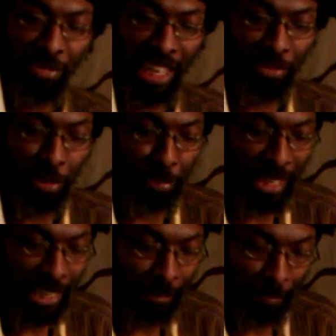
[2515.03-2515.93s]
never
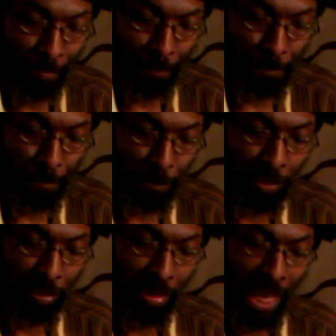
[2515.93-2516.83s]
been,
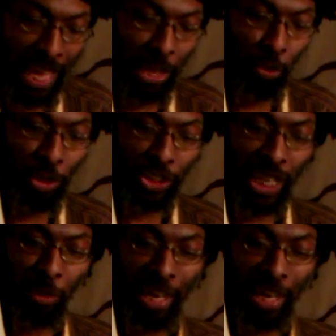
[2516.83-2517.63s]
in which our